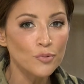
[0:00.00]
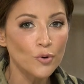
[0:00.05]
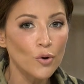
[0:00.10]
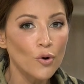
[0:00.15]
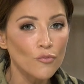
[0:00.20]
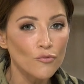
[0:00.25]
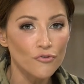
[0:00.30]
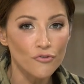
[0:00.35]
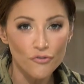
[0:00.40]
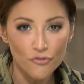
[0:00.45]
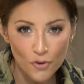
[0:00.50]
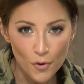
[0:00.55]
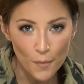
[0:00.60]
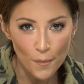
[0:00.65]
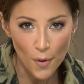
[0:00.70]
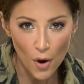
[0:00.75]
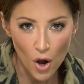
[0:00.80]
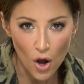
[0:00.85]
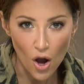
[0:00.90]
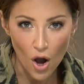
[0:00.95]
Pro
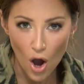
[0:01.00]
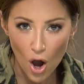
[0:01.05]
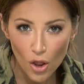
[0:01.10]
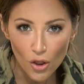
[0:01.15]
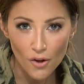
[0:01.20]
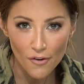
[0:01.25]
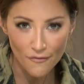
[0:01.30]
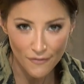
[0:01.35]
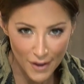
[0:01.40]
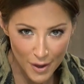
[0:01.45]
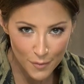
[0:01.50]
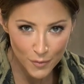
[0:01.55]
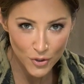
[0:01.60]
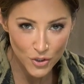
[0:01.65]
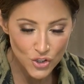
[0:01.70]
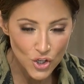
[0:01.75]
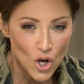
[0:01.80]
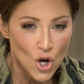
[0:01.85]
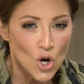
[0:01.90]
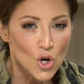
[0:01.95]
Football Hall of
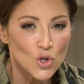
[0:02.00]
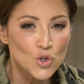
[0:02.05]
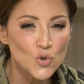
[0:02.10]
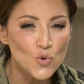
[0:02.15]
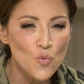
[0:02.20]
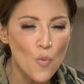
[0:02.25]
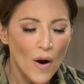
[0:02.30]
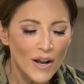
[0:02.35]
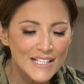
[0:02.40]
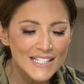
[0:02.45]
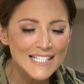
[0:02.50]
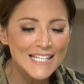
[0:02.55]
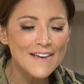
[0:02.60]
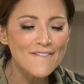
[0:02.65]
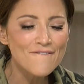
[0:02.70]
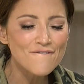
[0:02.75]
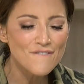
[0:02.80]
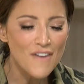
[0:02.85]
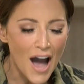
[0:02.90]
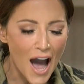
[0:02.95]
Famers,
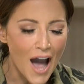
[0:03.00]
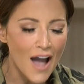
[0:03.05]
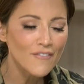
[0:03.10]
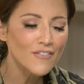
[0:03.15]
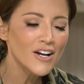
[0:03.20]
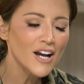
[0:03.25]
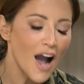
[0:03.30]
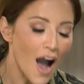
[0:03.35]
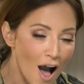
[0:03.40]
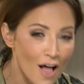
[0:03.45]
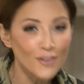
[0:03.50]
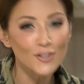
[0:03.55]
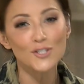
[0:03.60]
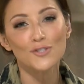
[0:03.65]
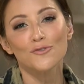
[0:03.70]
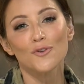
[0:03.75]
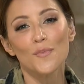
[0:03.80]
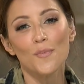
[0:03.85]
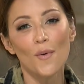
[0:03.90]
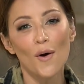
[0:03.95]
25
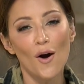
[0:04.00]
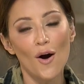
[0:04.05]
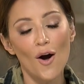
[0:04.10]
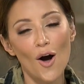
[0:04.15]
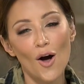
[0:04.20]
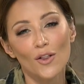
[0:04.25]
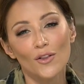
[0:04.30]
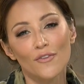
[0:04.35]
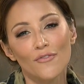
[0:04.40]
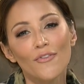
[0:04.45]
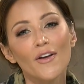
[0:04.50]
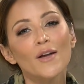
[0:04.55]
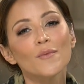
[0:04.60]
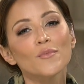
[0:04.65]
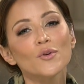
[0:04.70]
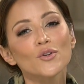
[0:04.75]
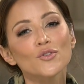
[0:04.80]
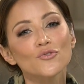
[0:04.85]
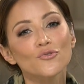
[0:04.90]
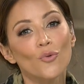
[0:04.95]
College Football Hall of
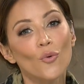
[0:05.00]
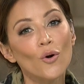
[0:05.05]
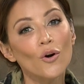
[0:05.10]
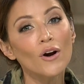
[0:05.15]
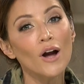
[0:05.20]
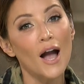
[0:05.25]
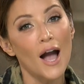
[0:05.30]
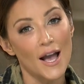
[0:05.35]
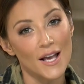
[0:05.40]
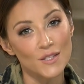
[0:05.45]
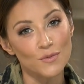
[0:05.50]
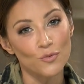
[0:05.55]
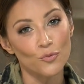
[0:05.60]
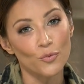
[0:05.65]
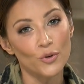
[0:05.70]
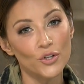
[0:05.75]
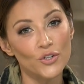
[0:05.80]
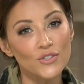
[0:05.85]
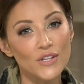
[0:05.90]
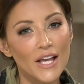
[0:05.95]
Famers, 4 Heisman
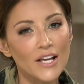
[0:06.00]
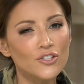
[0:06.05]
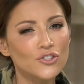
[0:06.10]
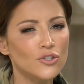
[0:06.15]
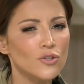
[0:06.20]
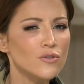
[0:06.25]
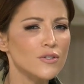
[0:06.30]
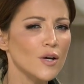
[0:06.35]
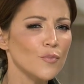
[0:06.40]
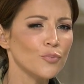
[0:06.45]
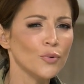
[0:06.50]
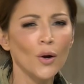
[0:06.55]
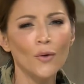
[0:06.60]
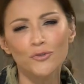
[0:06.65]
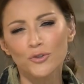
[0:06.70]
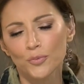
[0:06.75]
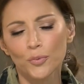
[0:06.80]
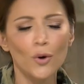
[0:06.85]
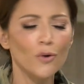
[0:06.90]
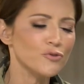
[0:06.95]
winners, and turns out pro
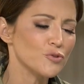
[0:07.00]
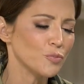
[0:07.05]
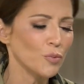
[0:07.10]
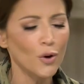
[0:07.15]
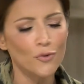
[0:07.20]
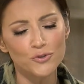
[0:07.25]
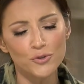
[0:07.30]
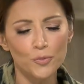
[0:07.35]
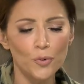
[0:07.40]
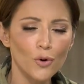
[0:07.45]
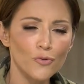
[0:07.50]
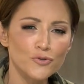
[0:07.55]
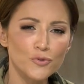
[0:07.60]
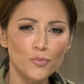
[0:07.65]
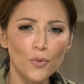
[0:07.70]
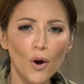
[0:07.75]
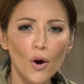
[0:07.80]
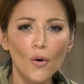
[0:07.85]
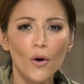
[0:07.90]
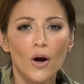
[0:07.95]
to pro to pro to pro to
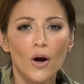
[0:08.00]
pro.